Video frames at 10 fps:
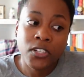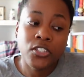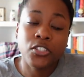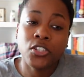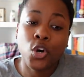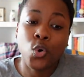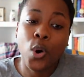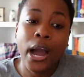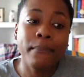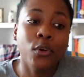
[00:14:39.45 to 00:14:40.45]

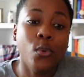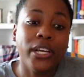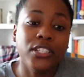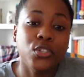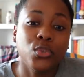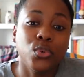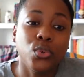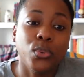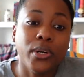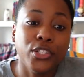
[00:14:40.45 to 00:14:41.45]
So I'm going
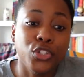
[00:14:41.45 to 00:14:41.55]
to